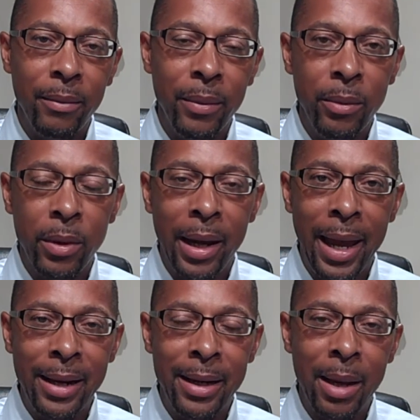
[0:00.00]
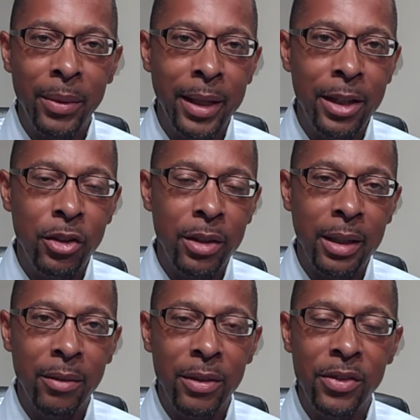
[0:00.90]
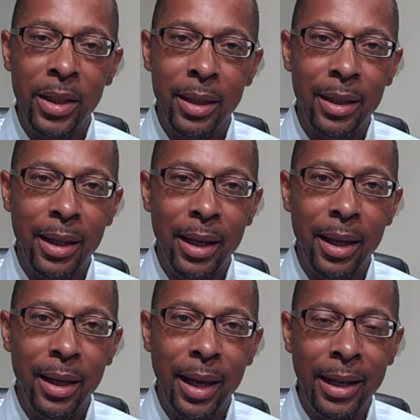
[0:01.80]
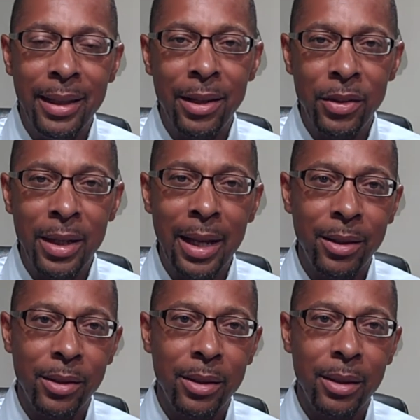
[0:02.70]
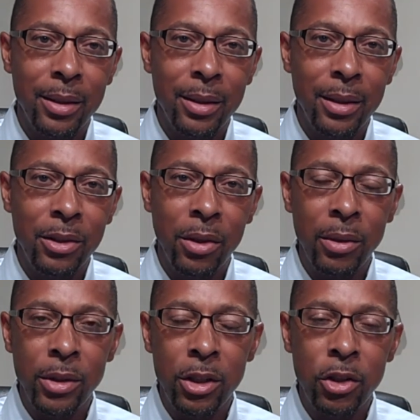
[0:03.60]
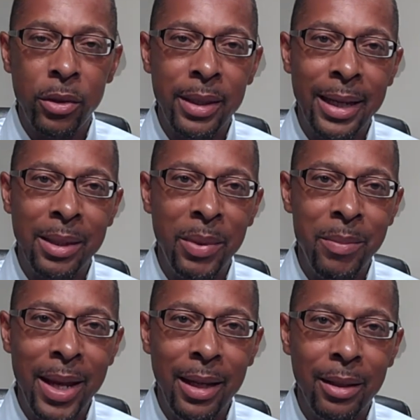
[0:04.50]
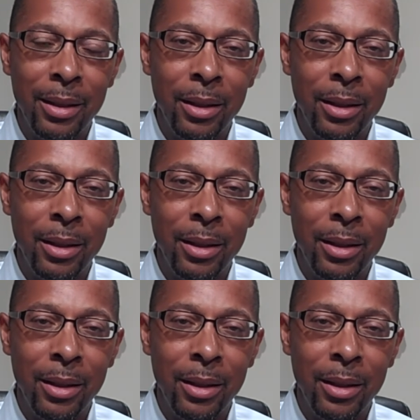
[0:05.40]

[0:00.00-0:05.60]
We had an obligation to give the city $8,000. So there was a choice had to be made.